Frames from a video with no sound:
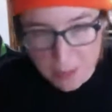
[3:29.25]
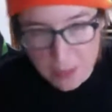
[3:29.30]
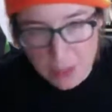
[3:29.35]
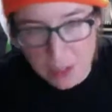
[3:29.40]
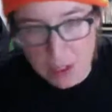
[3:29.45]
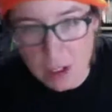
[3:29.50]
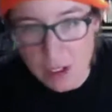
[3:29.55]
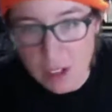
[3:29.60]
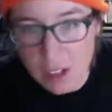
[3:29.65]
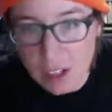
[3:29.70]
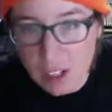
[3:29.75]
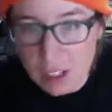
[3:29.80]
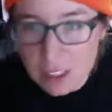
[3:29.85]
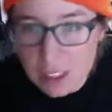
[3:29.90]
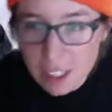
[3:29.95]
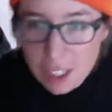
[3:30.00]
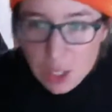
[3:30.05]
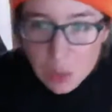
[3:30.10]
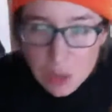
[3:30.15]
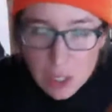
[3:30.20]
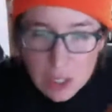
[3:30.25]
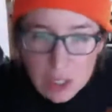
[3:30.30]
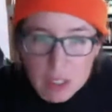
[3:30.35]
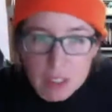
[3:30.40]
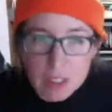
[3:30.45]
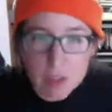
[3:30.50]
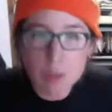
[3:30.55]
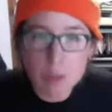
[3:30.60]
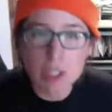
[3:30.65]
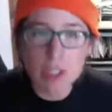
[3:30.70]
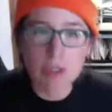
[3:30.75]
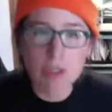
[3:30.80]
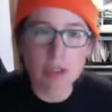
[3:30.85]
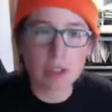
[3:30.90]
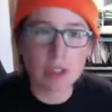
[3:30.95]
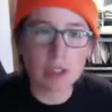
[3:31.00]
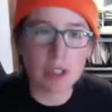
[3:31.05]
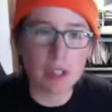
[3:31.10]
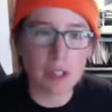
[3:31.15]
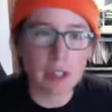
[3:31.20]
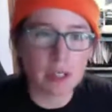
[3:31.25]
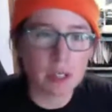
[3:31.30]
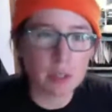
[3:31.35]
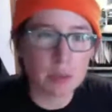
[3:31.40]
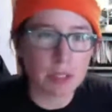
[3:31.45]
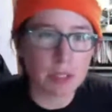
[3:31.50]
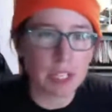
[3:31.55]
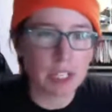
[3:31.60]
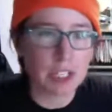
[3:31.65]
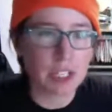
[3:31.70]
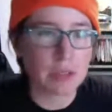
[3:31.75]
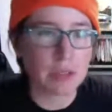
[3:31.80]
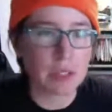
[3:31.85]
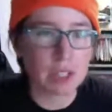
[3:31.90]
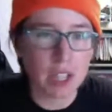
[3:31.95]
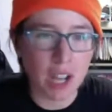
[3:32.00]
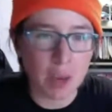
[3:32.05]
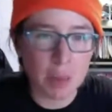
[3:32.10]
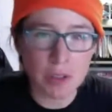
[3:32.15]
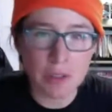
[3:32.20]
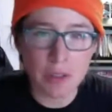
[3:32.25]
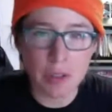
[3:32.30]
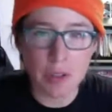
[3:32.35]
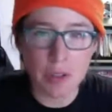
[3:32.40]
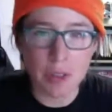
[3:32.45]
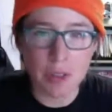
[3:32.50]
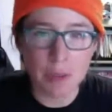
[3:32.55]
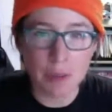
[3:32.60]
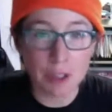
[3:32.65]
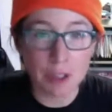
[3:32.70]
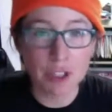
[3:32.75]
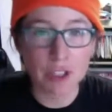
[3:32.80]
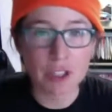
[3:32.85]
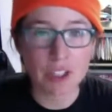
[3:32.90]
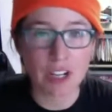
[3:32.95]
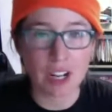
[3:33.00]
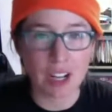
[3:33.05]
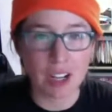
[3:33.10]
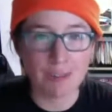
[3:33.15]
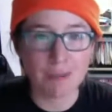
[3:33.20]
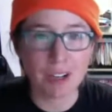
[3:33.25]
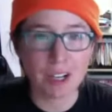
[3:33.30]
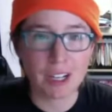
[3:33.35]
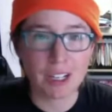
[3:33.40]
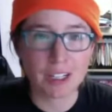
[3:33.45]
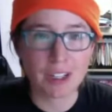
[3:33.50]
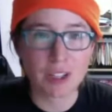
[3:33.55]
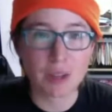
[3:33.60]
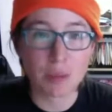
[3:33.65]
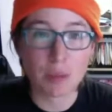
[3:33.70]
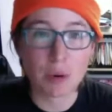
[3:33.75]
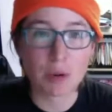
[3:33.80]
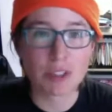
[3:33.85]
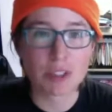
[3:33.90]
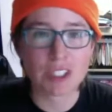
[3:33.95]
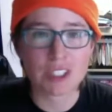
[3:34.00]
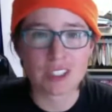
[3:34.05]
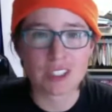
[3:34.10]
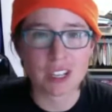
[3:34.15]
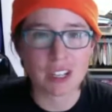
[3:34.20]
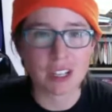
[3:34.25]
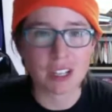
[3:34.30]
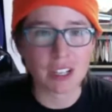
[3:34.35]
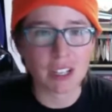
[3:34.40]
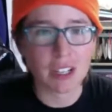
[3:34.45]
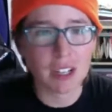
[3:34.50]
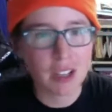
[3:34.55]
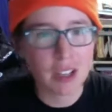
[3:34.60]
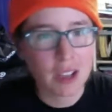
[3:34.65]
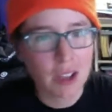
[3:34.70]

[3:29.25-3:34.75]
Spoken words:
I'll take you on a little bit of an explanation of a couple of the features that I find the most exciting.